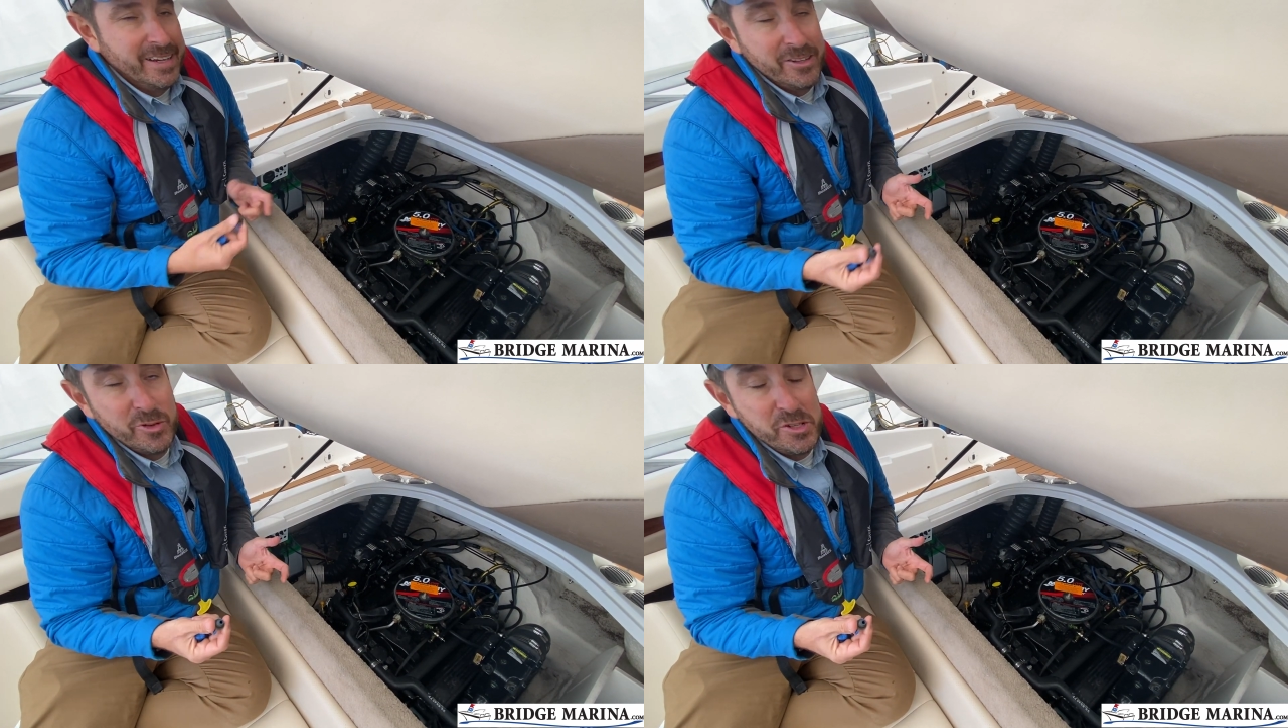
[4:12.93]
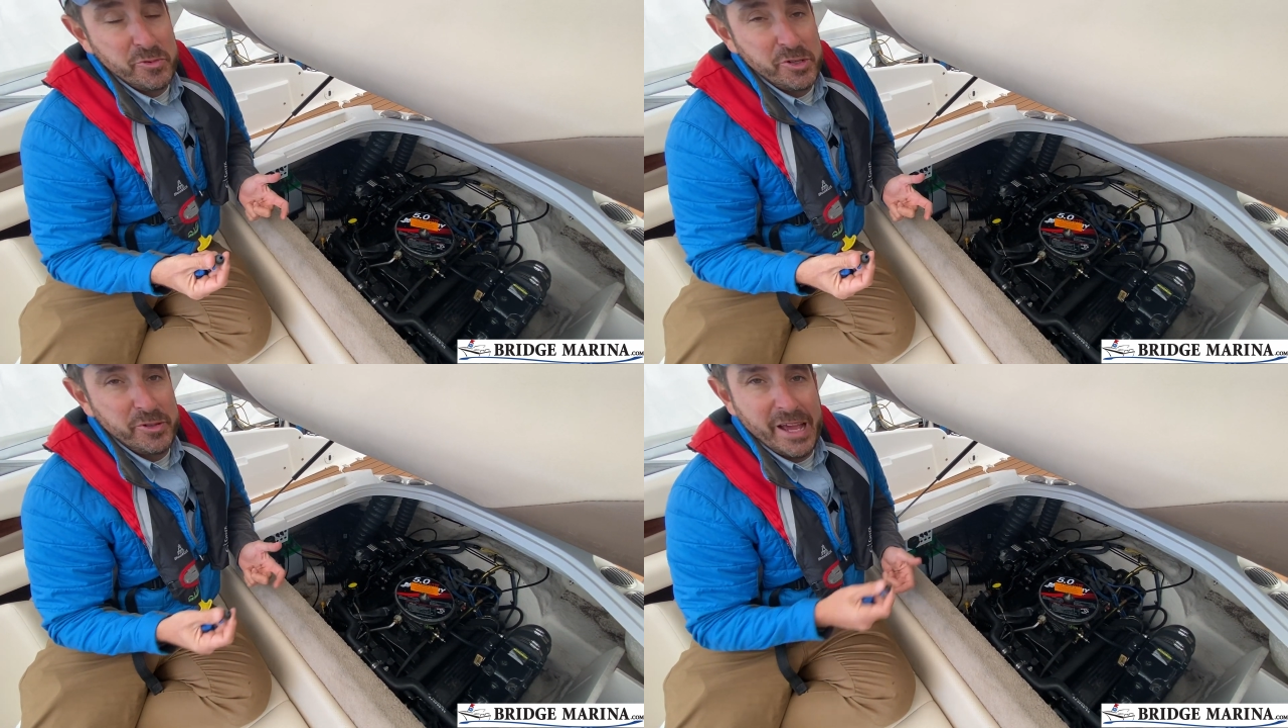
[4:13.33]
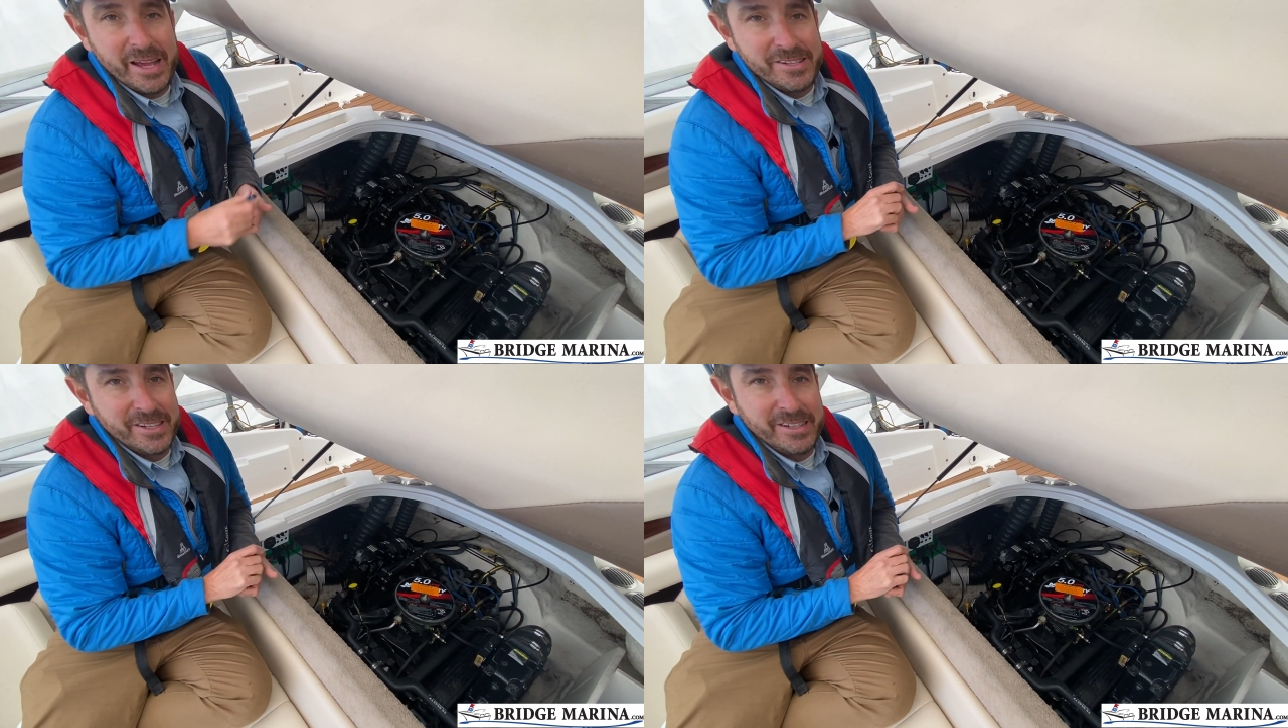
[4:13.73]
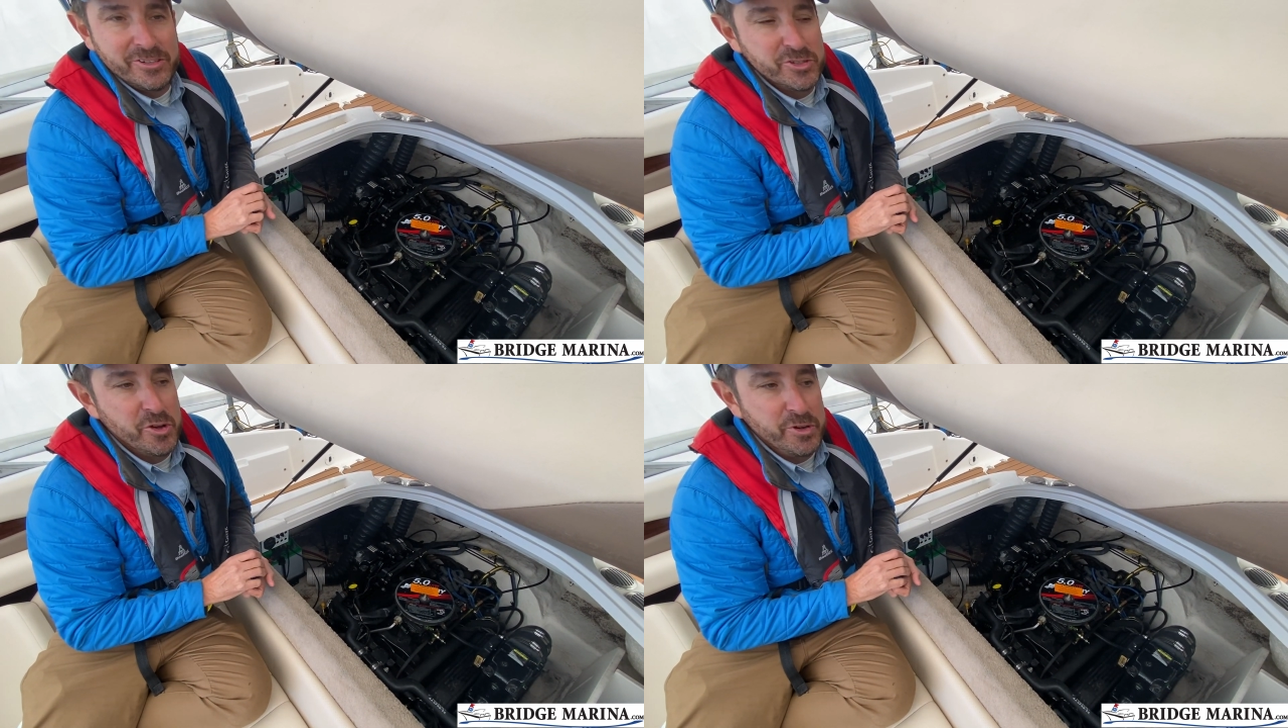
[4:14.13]
And the reason we're doing that is, like,
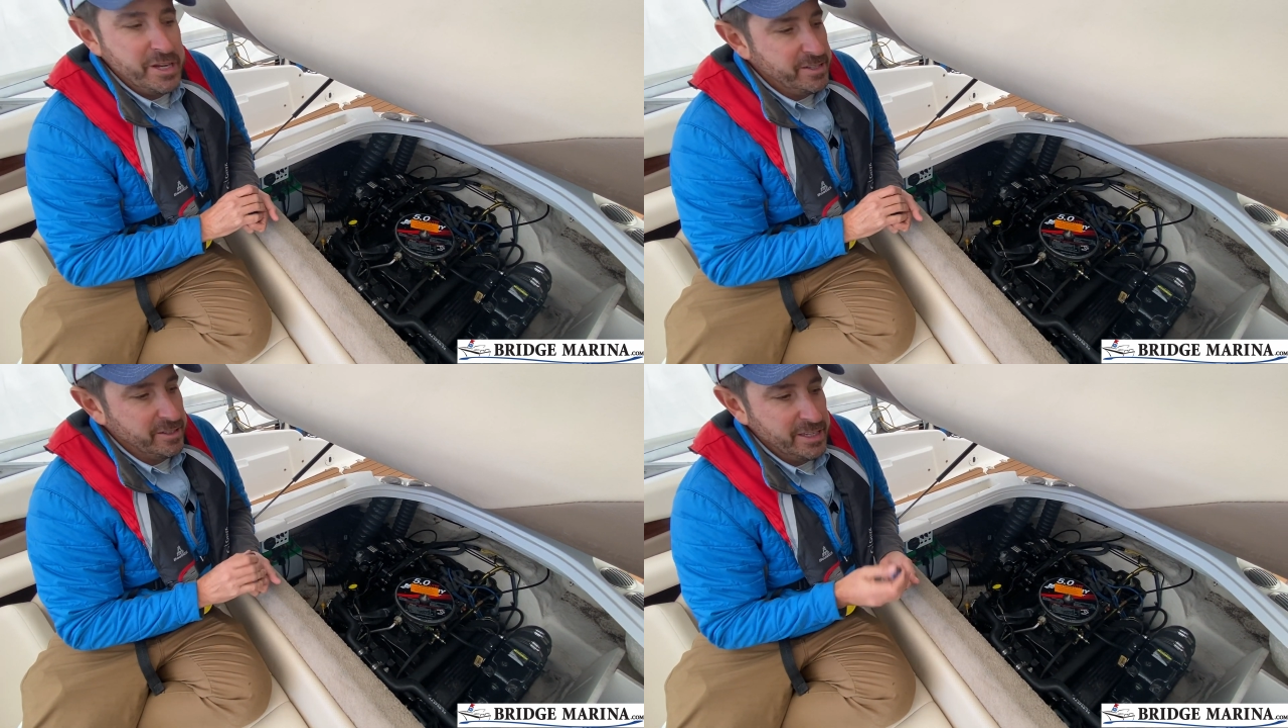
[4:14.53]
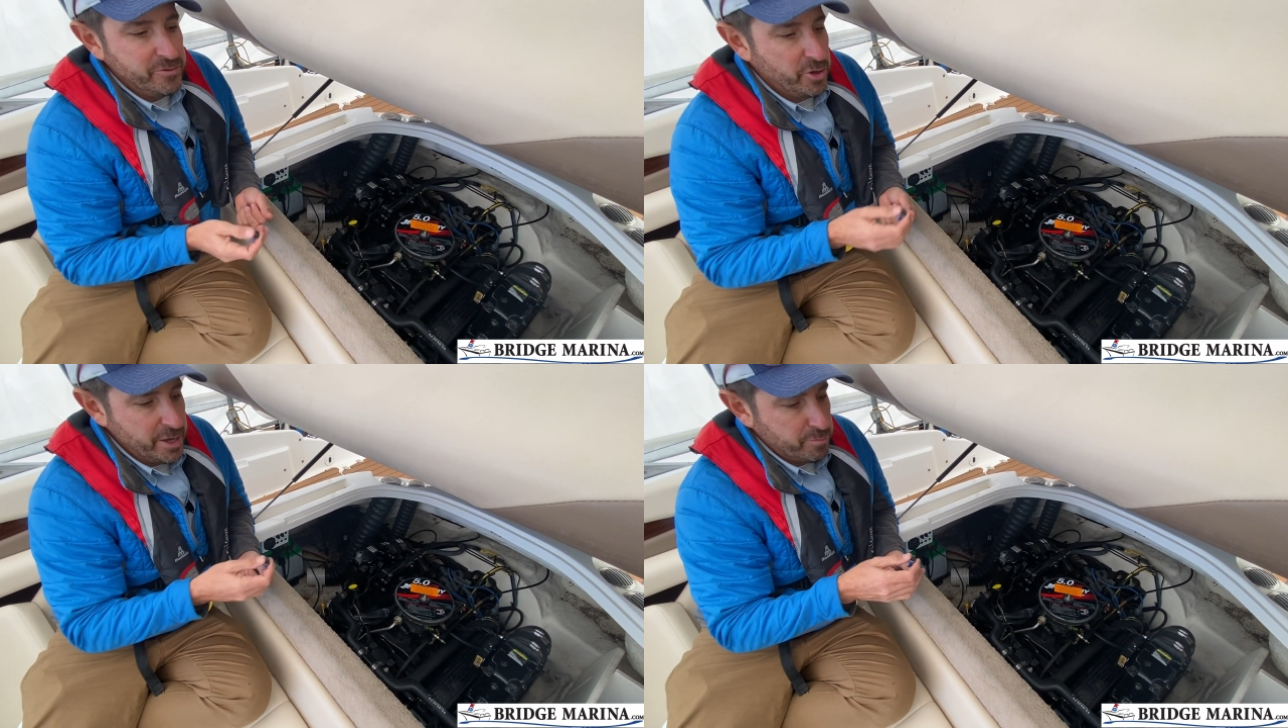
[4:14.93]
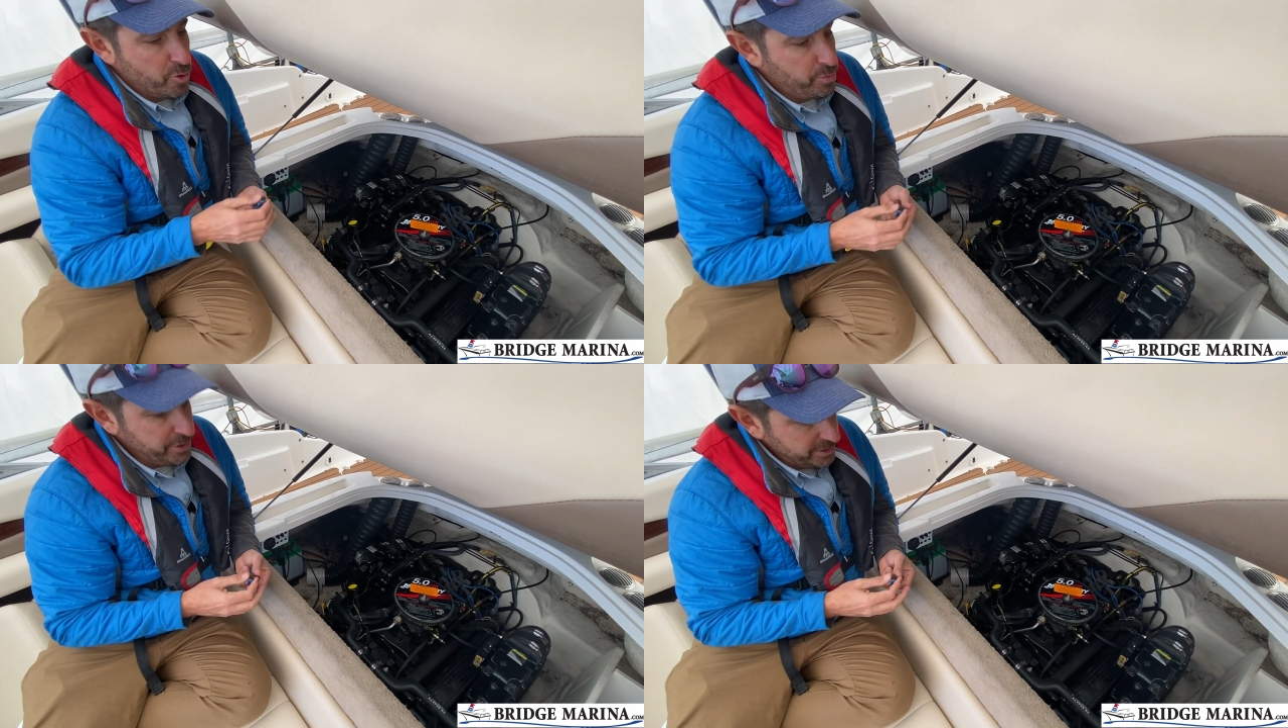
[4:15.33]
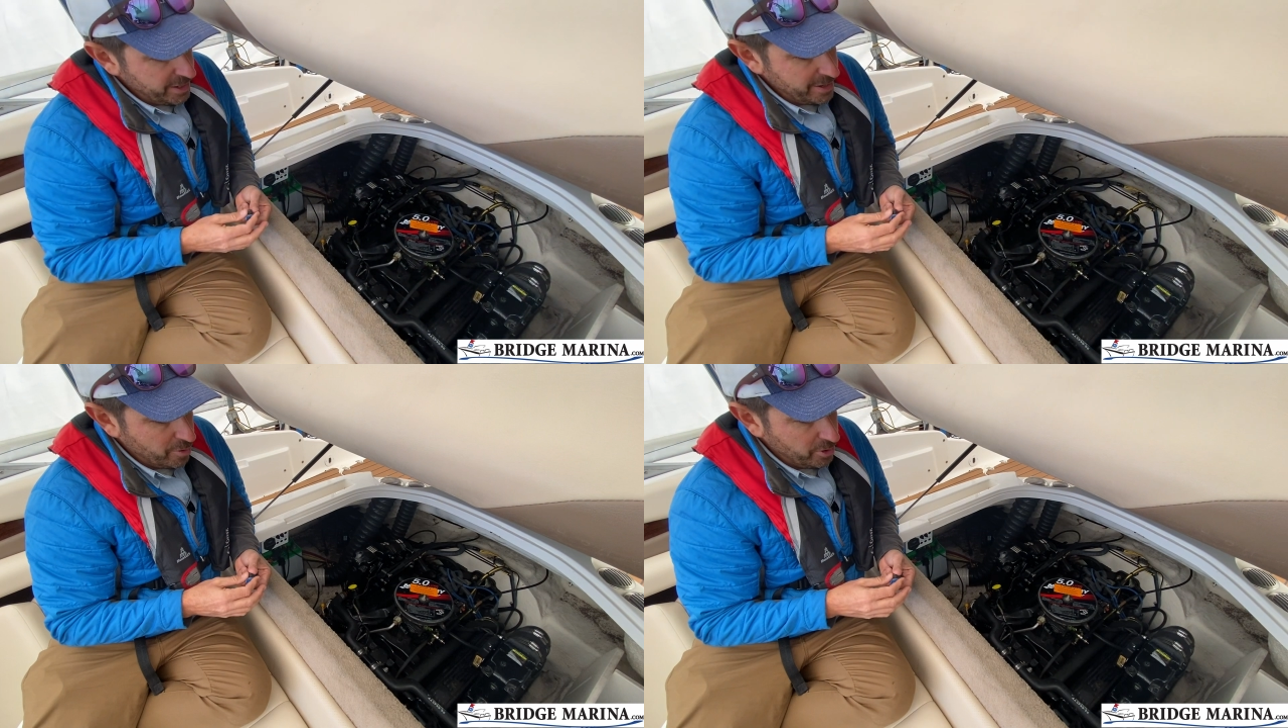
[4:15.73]
there's no need to leave all that propylene
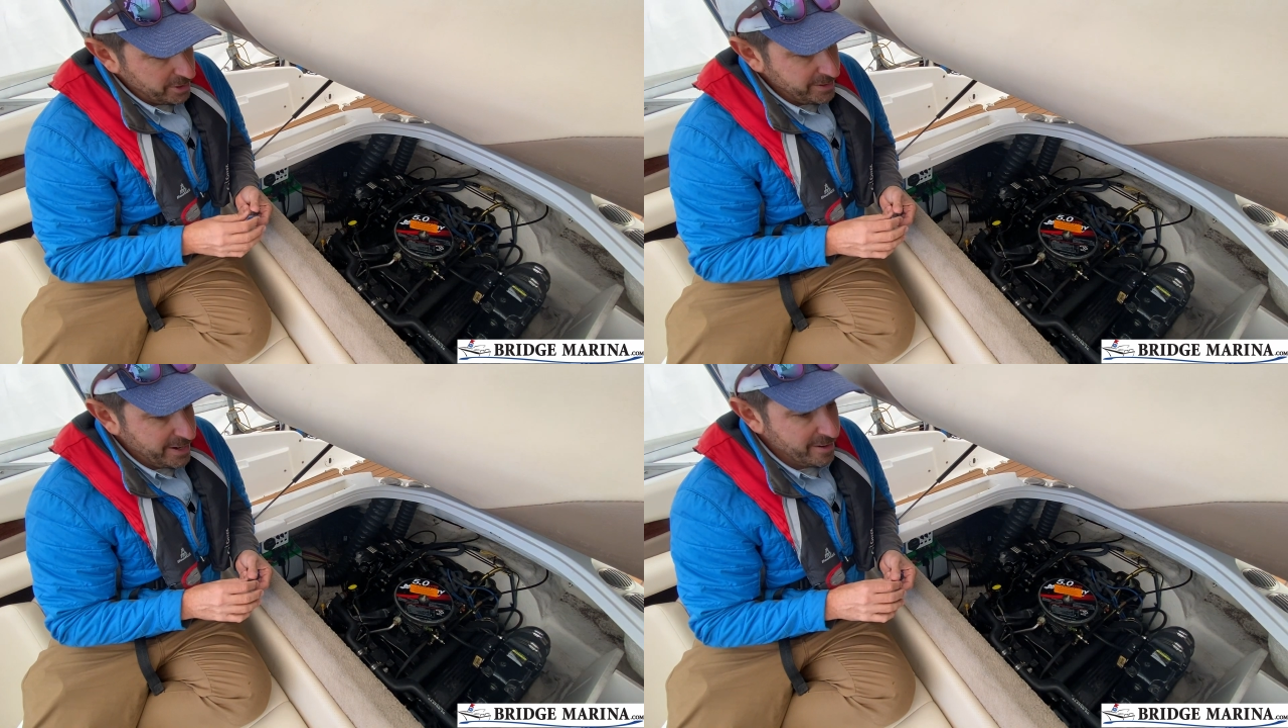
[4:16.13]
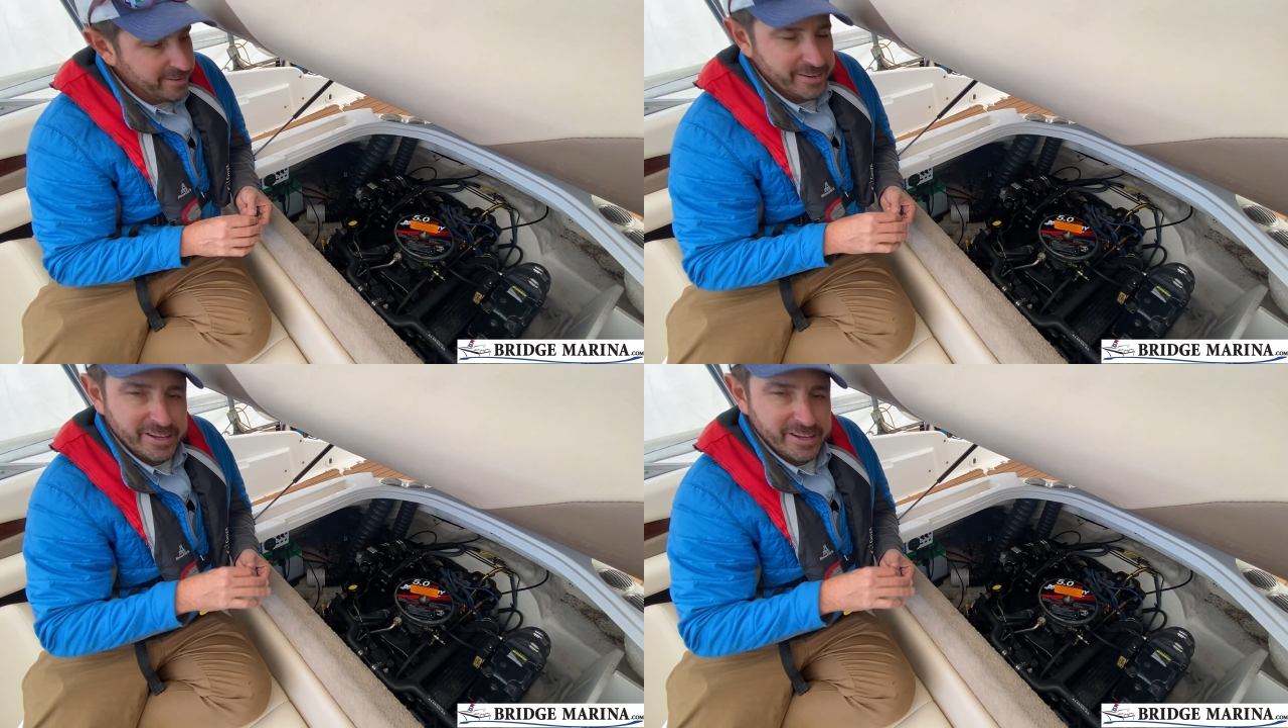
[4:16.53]
glycol in there.